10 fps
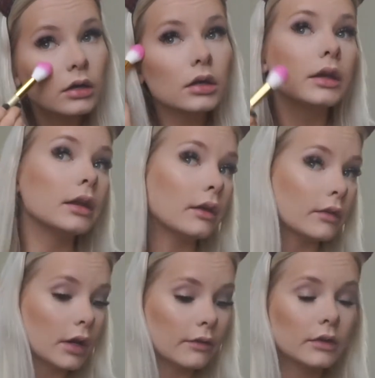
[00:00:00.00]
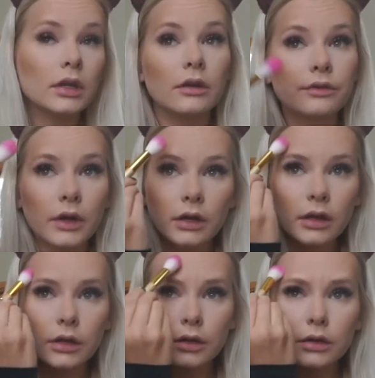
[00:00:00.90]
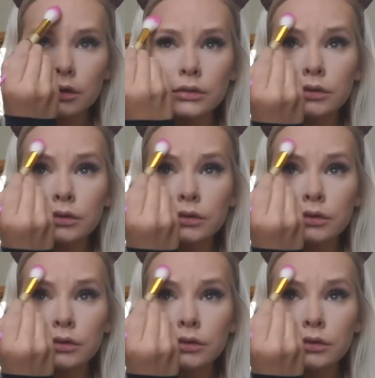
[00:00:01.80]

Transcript: You can never have enough highlighter.